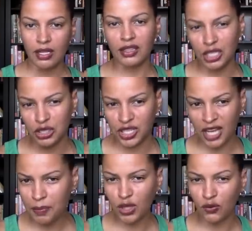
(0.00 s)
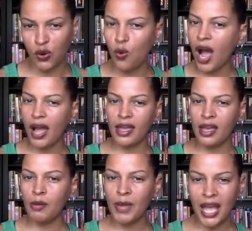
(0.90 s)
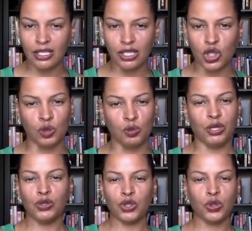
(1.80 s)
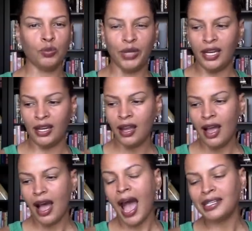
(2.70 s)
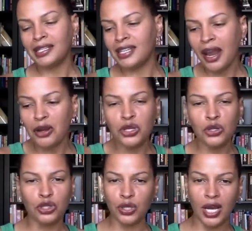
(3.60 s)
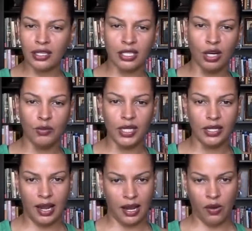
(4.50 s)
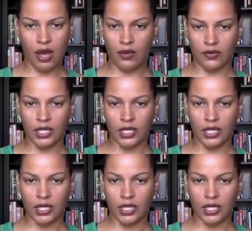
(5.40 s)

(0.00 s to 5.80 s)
the depth of who I am as a spiritual being, I dare you to try to tell me that I don't have